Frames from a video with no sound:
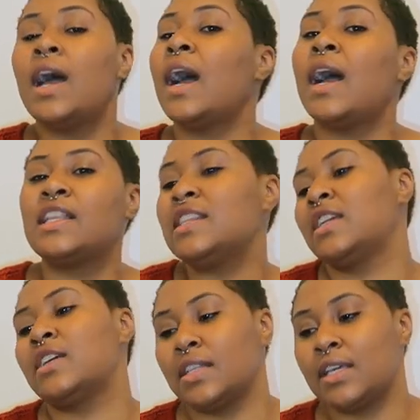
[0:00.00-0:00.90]
I
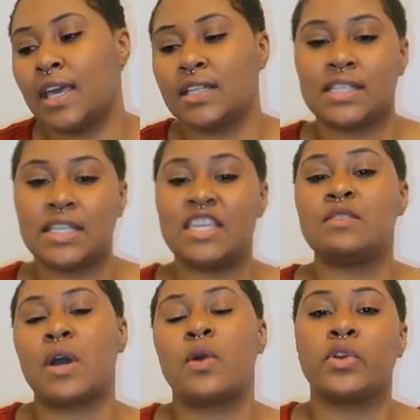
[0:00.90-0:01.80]
literally had to
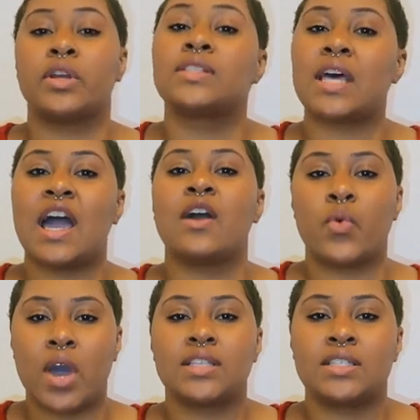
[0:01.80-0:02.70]
eat my words. I
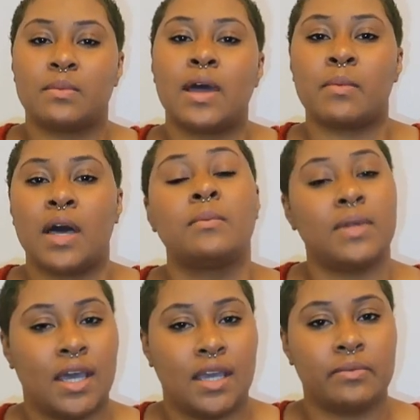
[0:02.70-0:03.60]
watched my mom
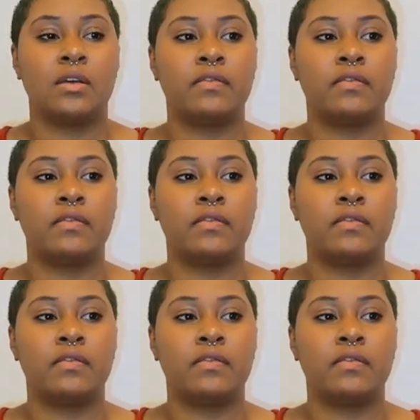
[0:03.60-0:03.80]
die.